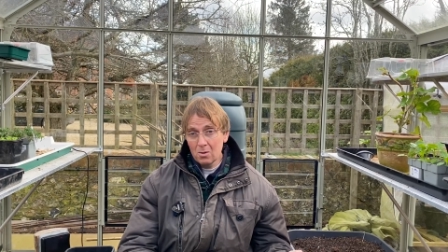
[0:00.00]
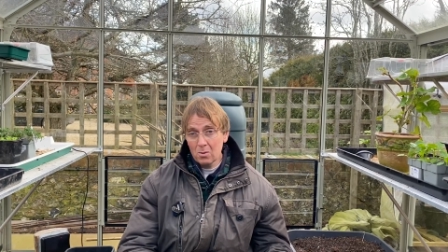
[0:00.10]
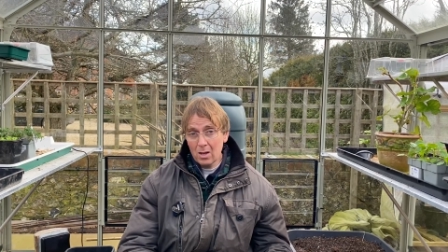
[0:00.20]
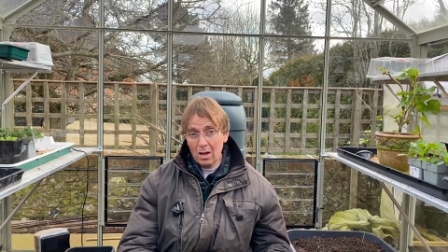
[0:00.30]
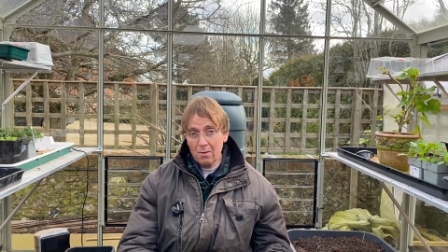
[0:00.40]

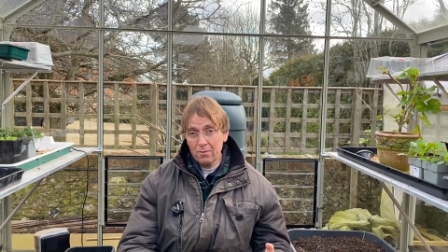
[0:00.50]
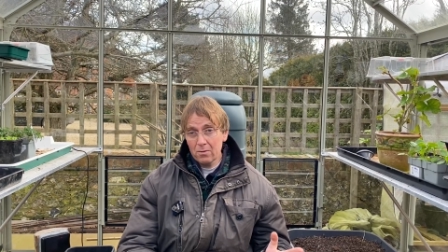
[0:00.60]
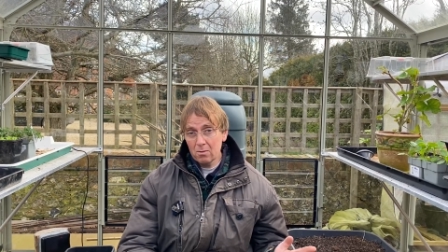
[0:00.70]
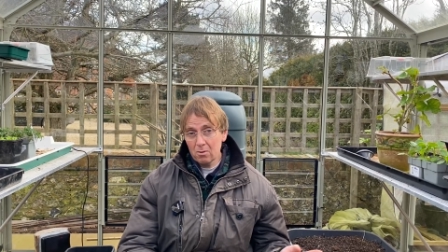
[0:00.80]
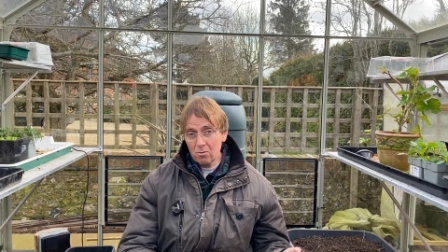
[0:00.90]
We have
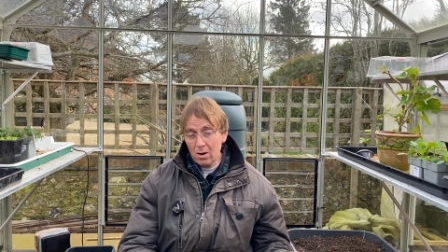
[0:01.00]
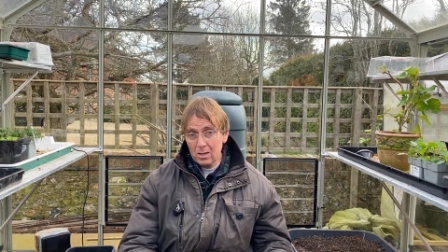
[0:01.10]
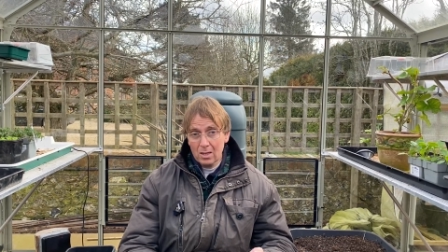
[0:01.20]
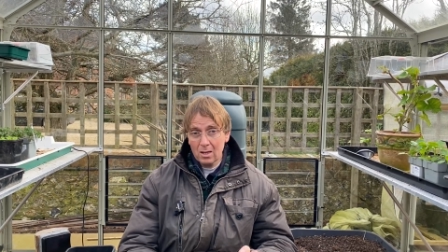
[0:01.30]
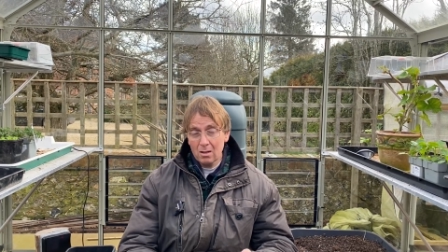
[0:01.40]

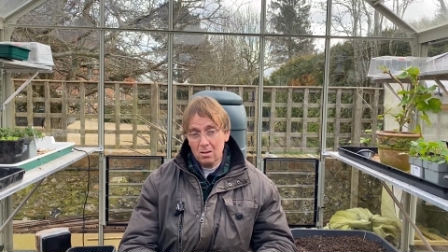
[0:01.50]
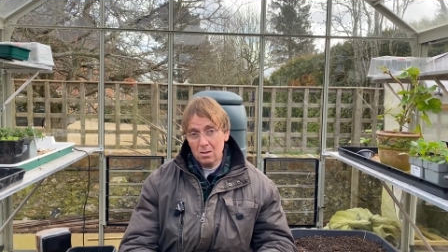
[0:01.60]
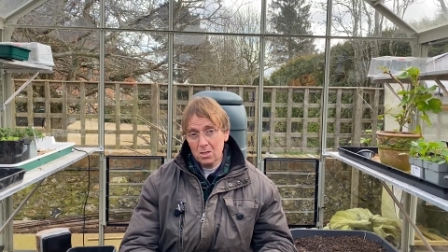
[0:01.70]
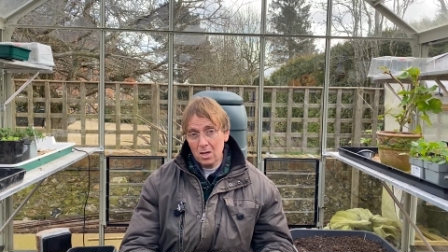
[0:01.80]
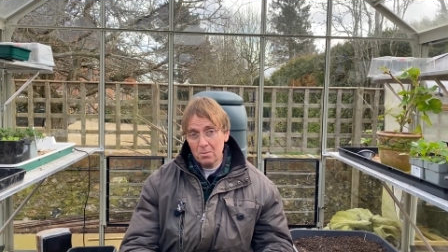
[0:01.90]
grazing
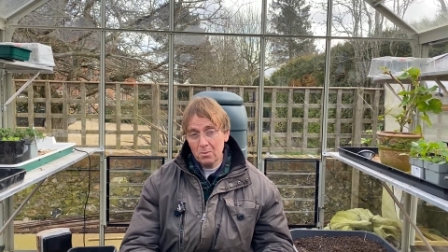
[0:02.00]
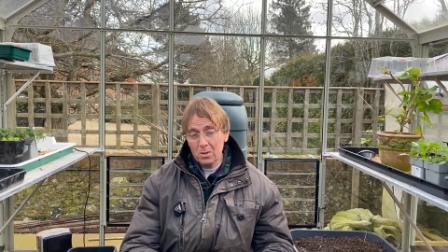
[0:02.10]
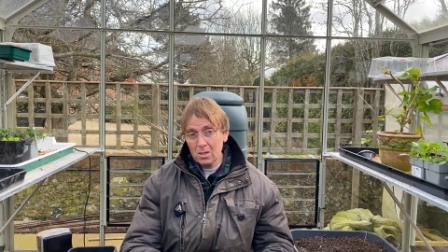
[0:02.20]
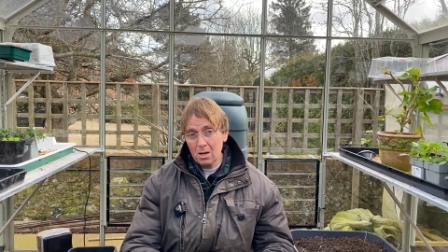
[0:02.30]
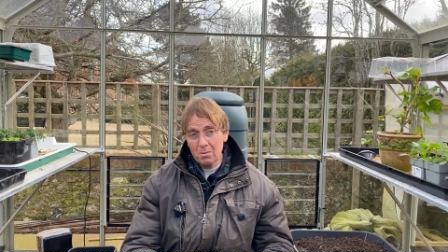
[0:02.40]
sheep
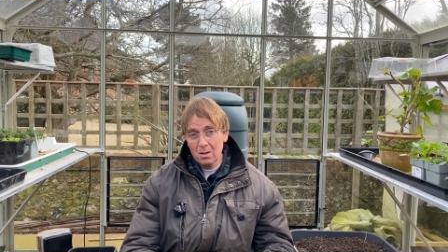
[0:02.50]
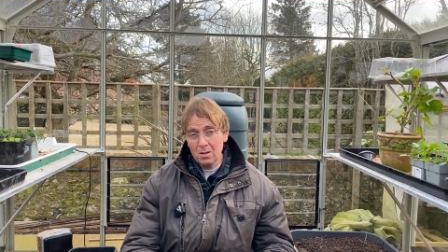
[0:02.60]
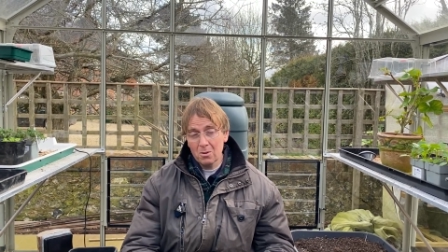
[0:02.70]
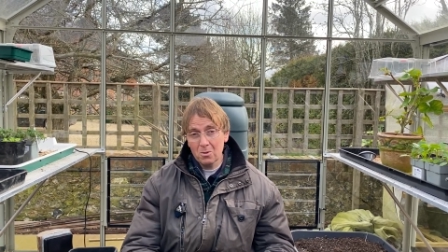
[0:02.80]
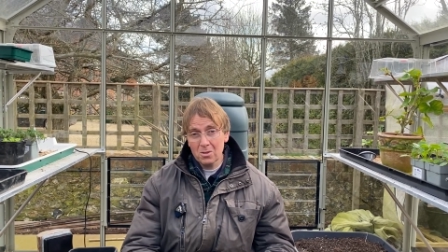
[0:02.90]
which come in in
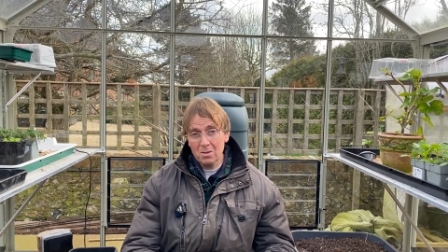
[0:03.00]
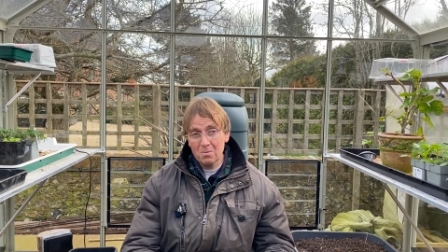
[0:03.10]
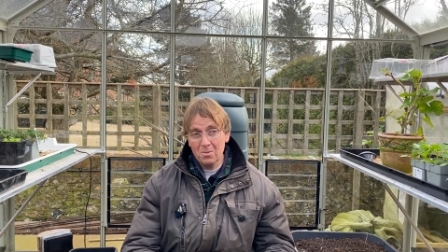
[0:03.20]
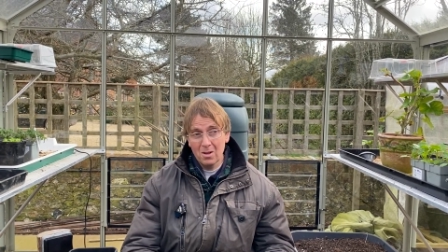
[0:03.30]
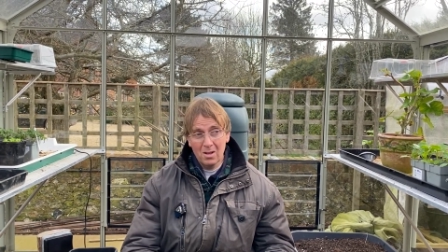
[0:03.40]
the autumn,